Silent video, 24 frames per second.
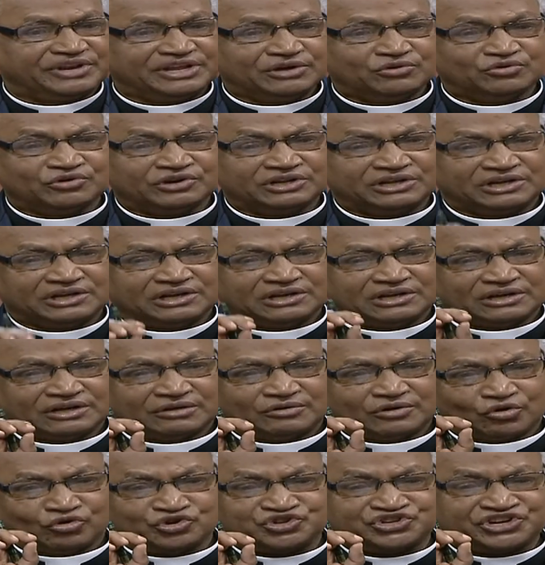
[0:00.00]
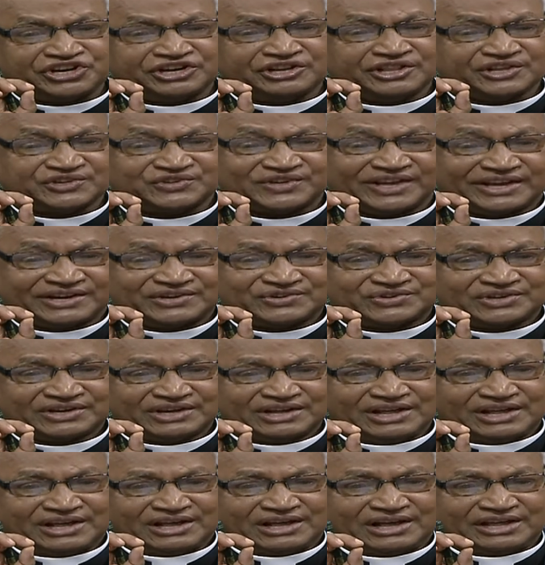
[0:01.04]
is a very good question in the sense
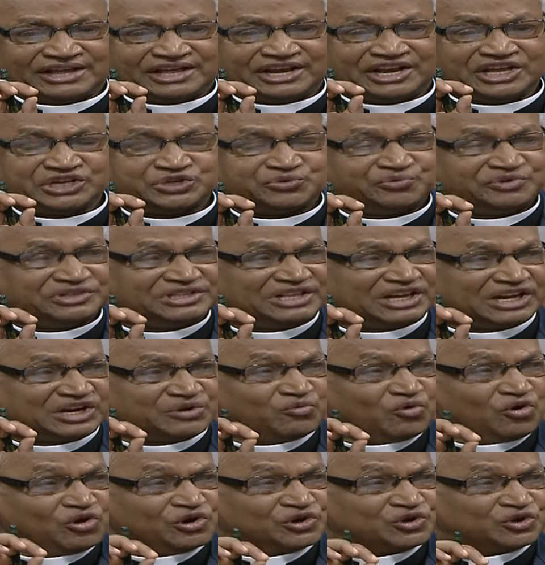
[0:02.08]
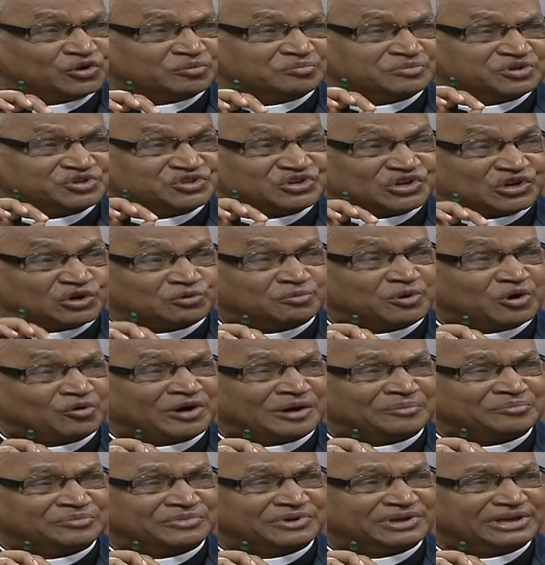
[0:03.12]
it is with the revolt of
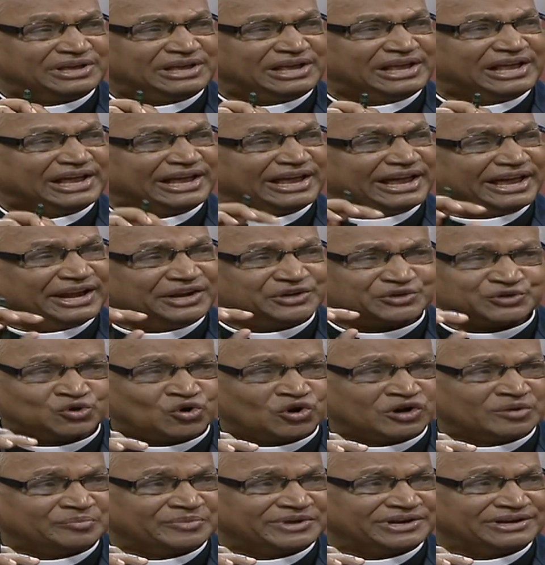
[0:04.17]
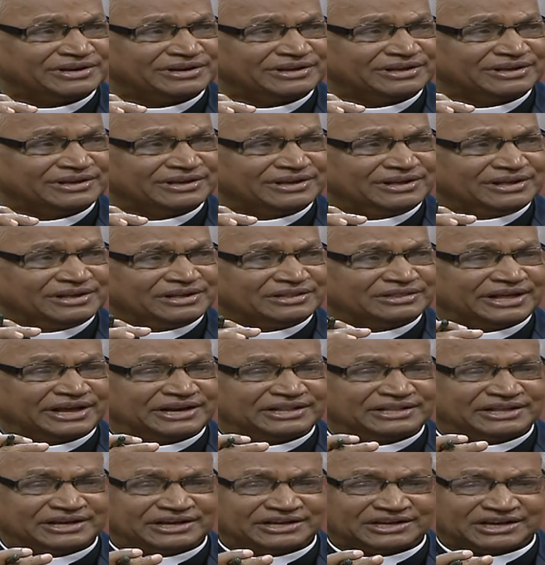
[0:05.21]
Jeroboam against Solomon
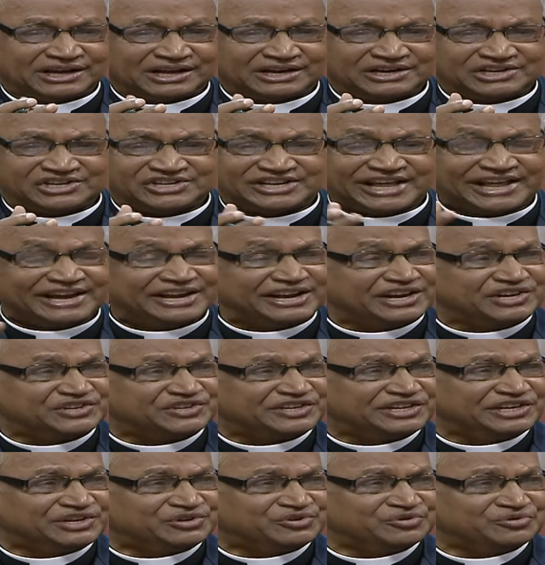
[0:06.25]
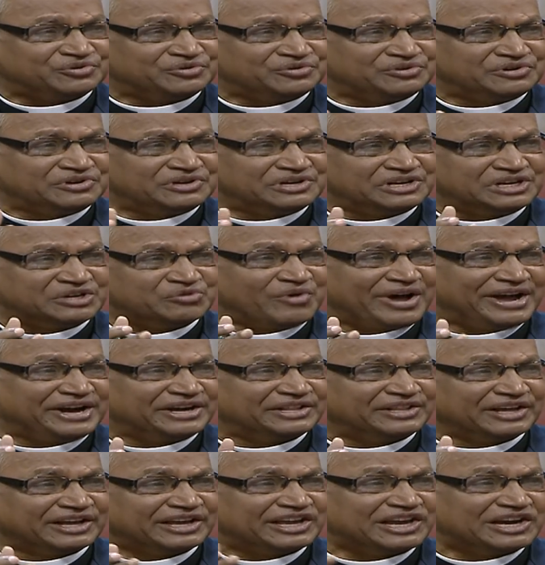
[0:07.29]
that the tendency to
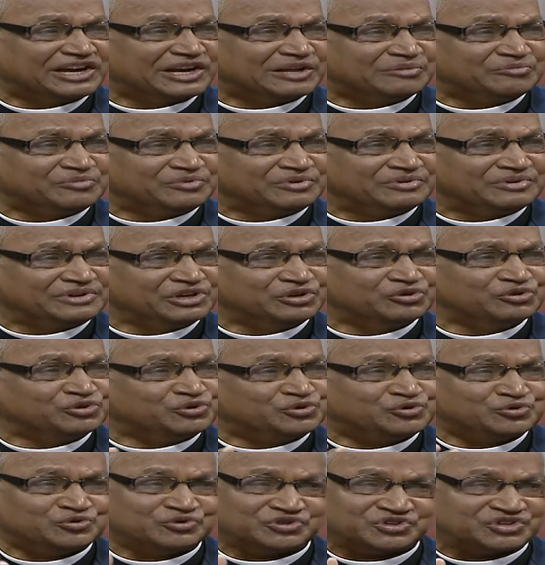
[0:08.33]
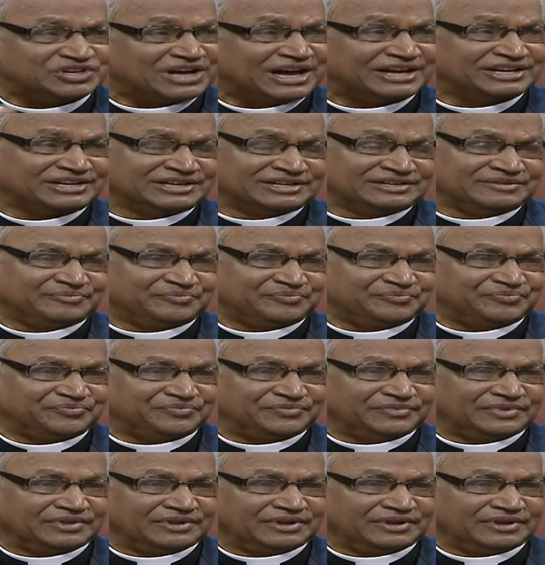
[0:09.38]
divide the kingdom into two started. Yes.